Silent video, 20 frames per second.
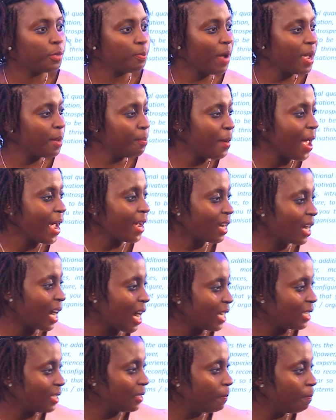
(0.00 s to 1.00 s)
with my bank
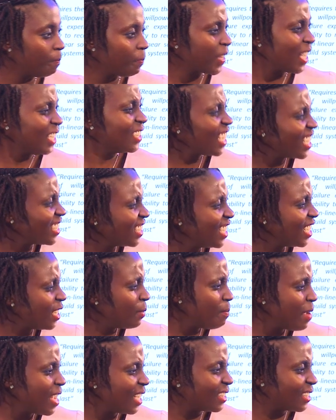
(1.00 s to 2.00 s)
card?
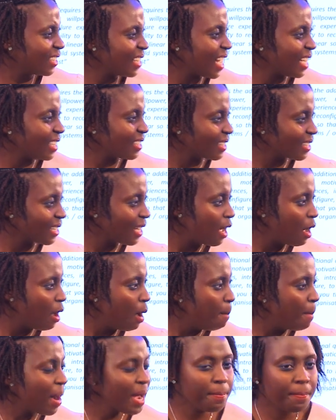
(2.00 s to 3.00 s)
Doesn't it make sense?
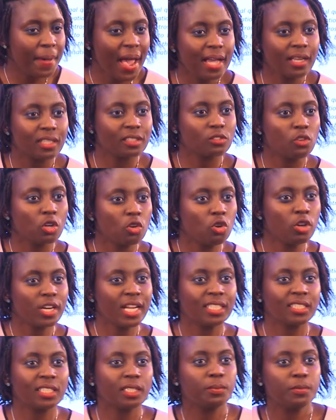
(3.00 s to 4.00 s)
My bank has not
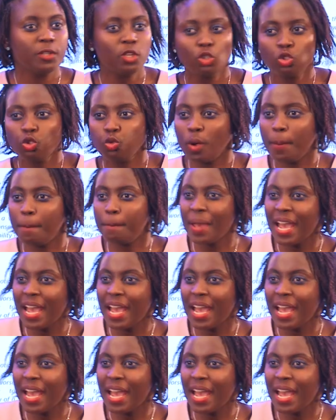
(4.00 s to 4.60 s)
connected me onto a